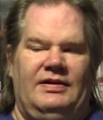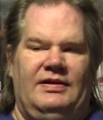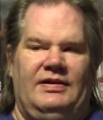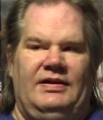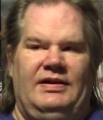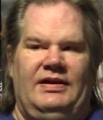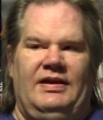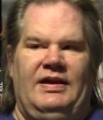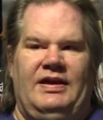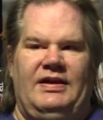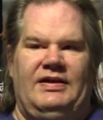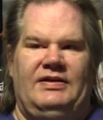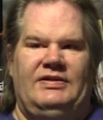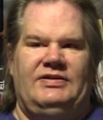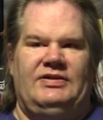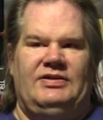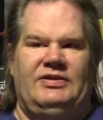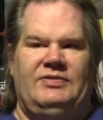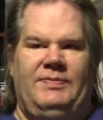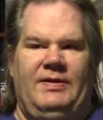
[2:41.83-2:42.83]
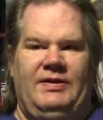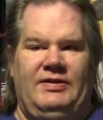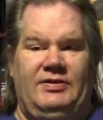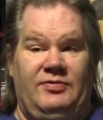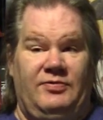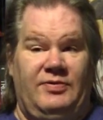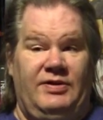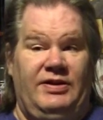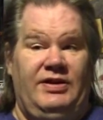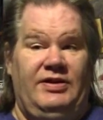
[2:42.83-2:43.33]
He has spent
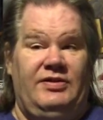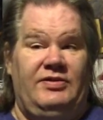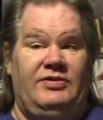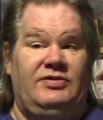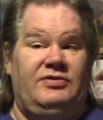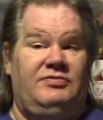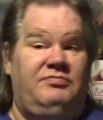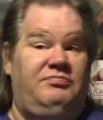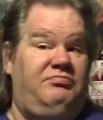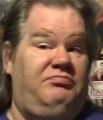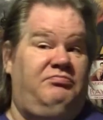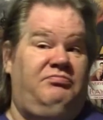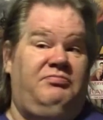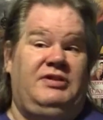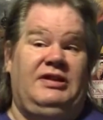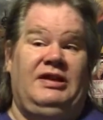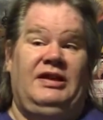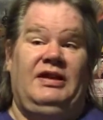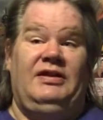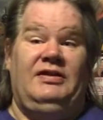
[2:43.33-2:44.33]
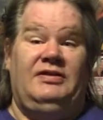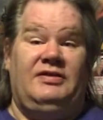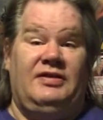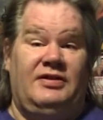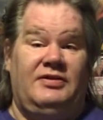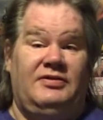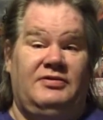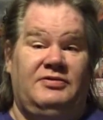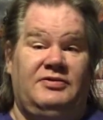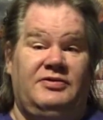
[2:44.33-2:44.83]
20 years digging
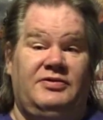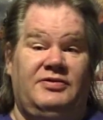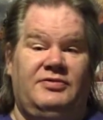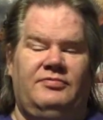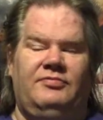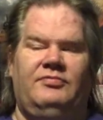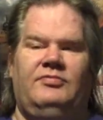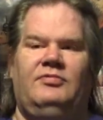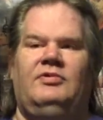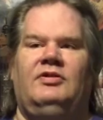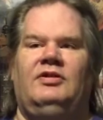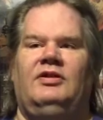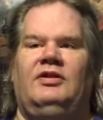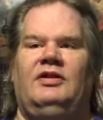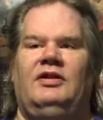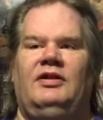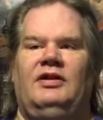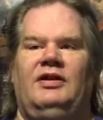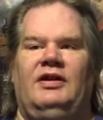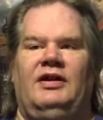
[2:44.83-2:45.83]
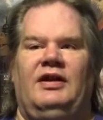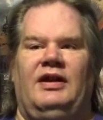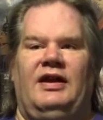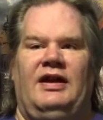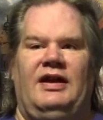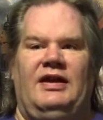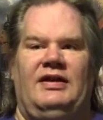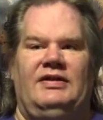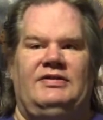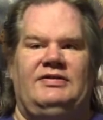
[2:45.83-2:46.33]
tunnels
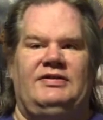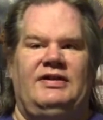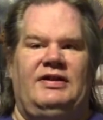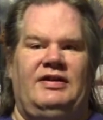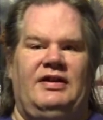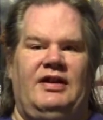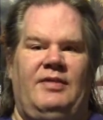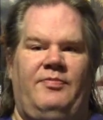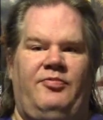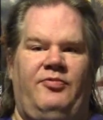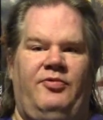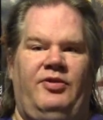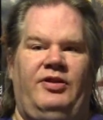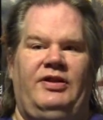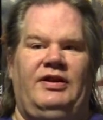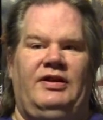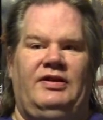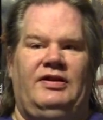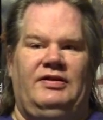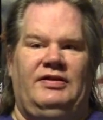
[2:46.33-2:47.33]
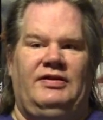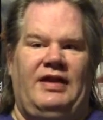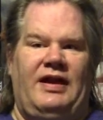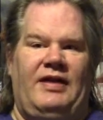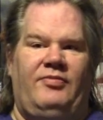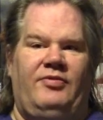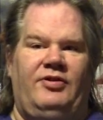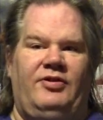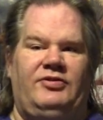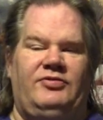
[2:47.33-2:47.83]
and setting up really
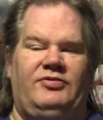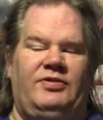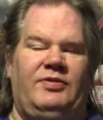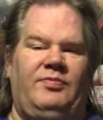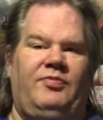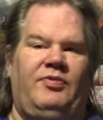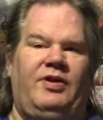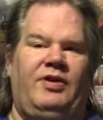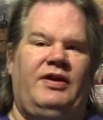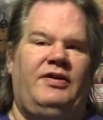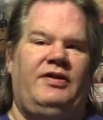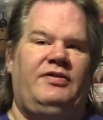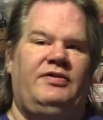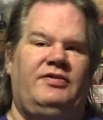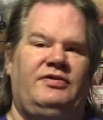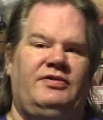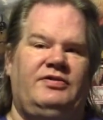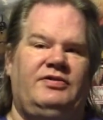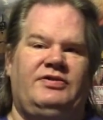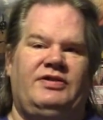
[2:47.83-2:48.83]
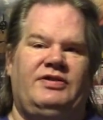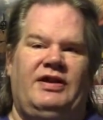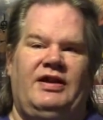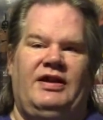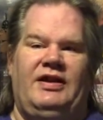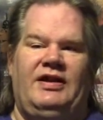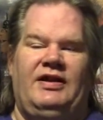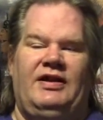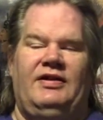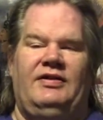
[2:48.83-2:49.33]
elaborate tripwires
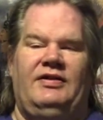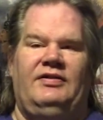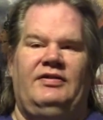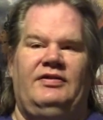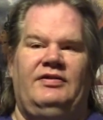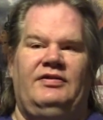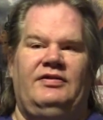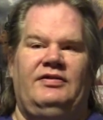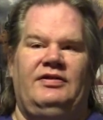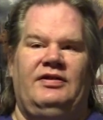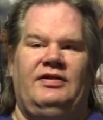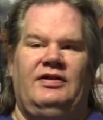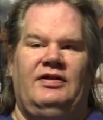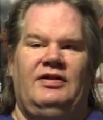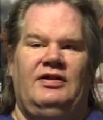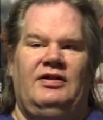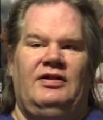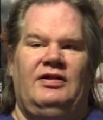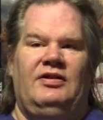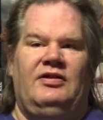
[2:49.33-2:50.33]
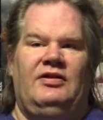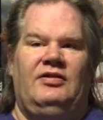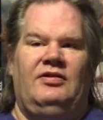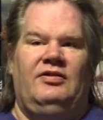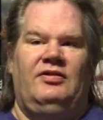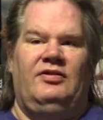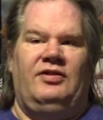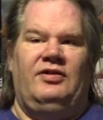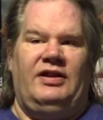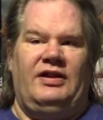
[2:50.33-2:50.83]
and
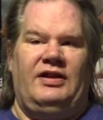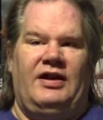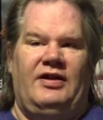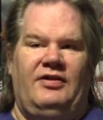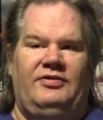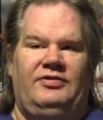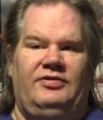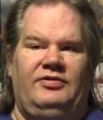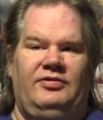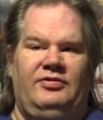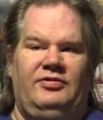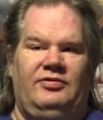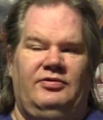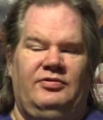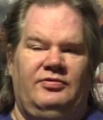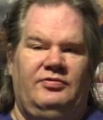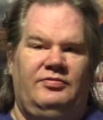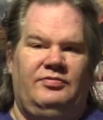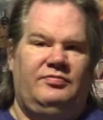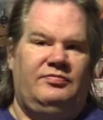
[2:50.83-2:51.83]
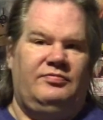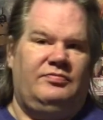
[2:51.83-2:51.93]
learning how to